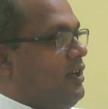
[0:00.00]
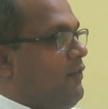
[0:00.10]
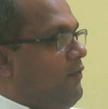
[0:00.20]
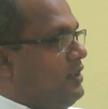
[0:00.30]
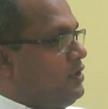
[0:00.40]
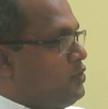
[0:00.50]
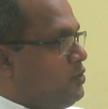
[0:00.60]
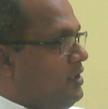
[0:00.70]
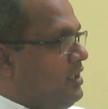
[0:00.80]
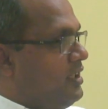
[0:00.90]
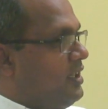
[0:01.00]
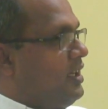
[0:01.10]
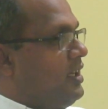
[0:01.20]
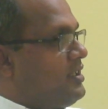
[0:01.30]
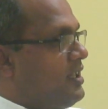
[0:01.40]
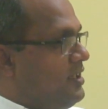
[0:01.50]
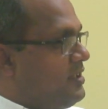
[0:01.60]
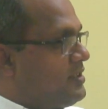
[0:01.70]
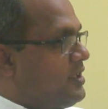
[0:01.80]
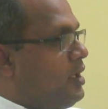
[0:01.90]
Father Julian, tell
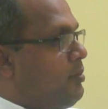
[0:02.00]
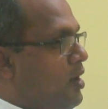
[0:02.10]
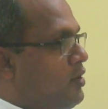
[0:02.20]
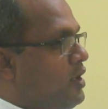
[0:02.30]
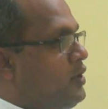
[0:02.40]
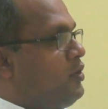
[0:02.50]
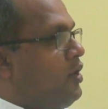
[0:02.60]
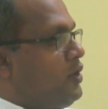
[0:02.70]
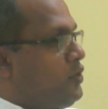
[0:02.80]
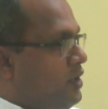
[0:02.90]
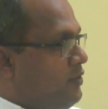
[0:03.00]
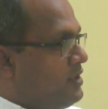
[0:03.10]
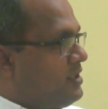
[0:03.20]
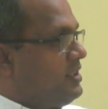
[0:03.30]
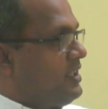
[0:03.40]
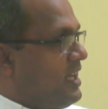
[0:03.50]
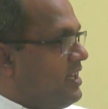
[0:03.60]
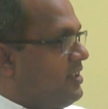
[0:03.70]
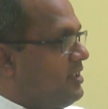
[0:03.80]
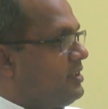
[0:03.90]
us about your university
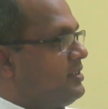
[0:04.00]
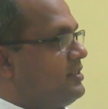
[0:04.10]
career.